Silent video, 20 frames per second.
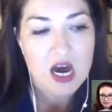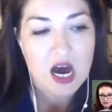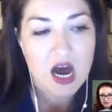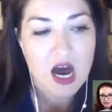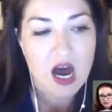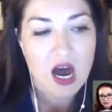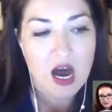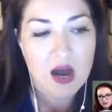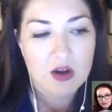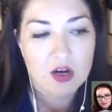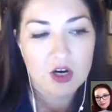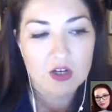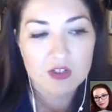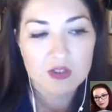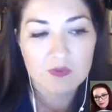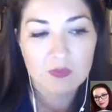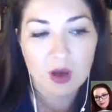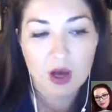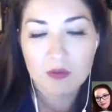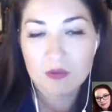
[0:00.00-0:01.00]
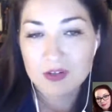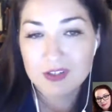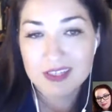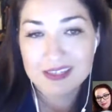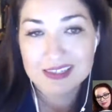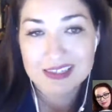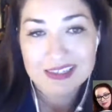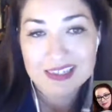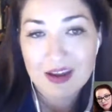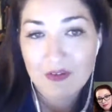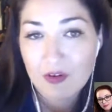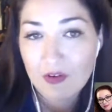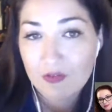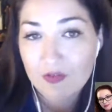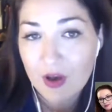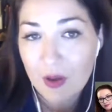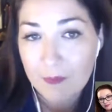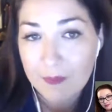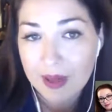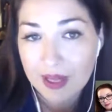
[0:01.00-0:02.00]
Carson Palmer says he's never
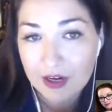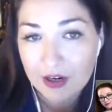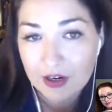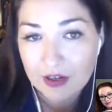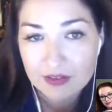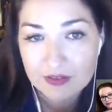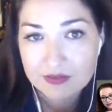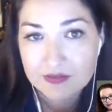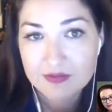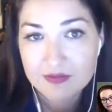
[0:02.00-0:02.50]
felt better.